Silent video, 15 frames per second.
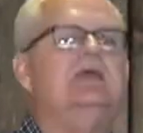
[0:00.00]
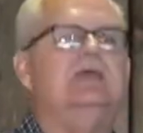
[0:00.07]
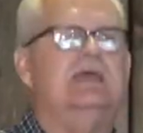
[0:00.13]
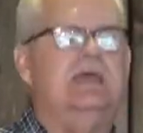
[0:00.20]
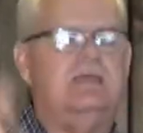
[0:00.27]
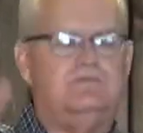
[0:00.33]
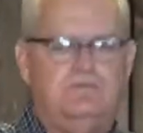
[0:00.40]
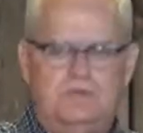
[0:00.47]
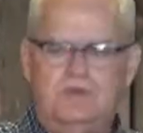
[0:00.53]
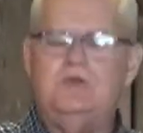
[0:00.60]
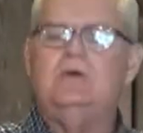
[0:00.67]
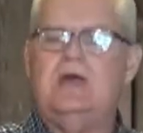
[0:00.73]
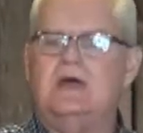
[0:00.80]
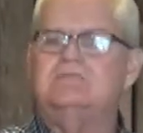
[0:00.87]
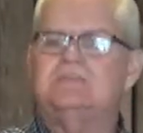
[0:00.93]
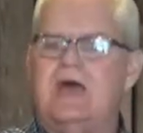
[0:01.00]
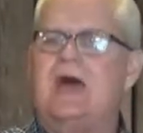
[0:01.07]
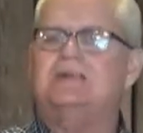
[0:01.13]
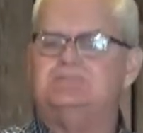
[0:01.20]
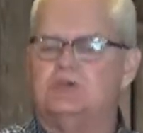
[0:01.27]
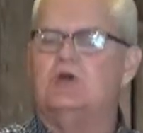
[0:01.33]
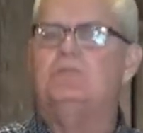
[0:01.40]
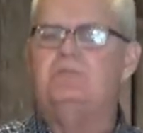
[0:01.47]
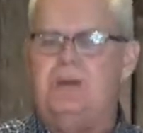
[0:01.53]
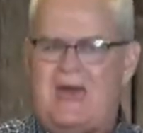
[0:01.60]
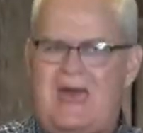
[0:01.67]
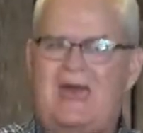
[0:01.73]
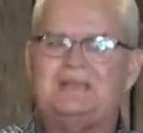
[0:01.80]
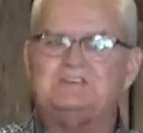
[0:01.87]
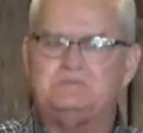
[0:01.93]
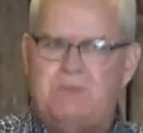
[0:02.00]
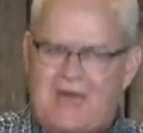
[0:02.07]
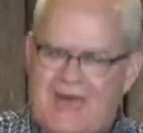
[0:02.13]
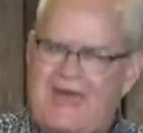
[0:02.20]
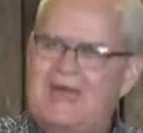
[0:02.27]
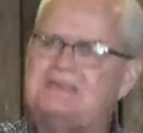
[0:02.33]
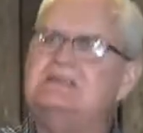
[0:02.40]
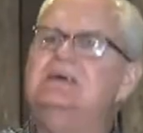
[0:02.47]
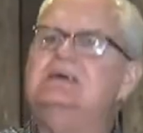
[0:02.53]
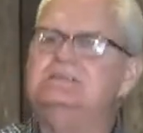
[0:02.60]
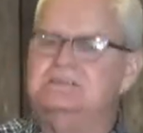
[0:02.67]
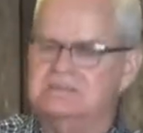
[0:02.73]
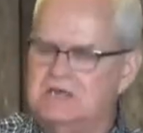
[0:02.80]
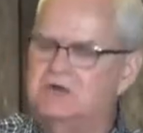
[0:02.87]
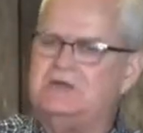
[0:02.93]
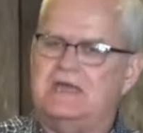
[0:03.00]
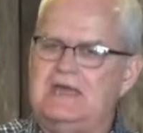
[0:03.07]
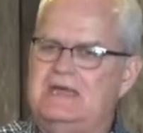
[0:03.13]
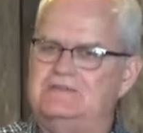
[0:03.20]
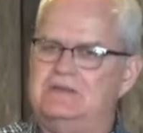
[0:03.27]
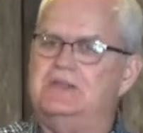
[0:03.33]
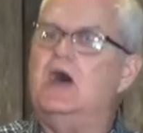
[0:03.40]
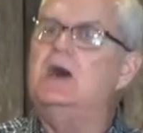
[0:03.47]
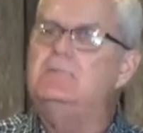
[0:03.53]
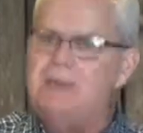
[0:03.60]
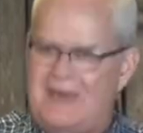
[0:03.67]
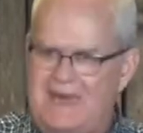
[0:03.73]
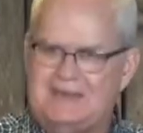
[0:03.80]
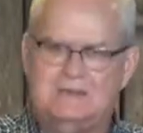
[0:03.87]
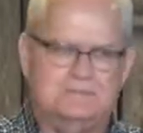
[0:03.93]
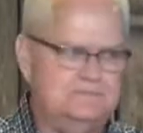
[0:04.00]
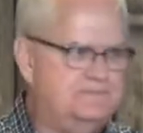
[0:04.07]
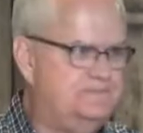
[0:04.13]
If you have got your bags packed to go to heaven, unpack them.